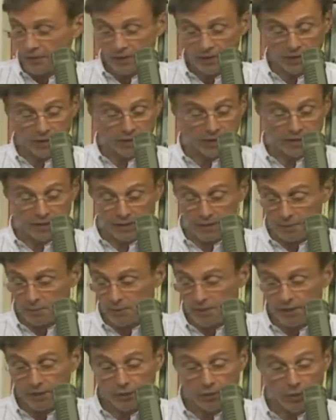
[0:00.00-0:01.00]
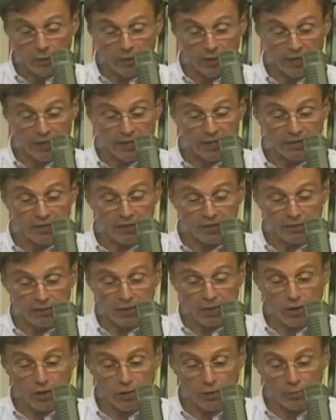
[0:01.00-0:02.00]
Dateline Baku. I wanted to get
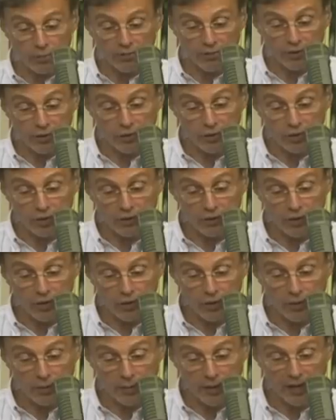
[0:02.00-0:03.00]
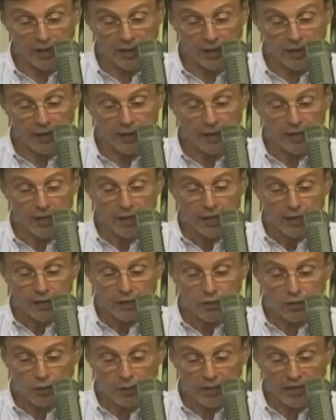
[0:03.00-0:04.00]
Stephen Cohen, Professor Stephen Cohen, back on,
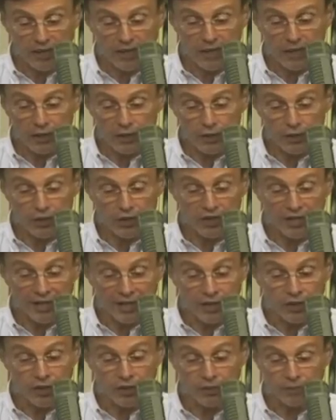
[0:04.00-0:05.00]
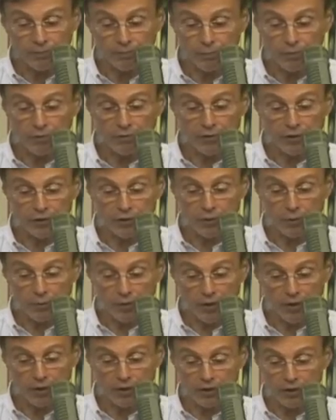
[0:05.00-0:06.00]
contributing editor to The Nation, Professor
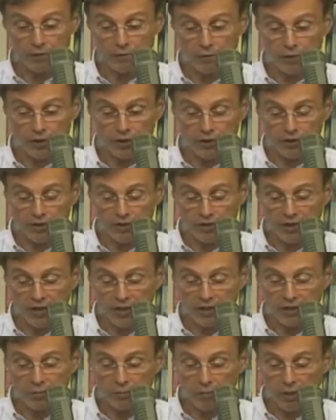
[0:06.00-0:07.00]
Emeritus of Russian Studies and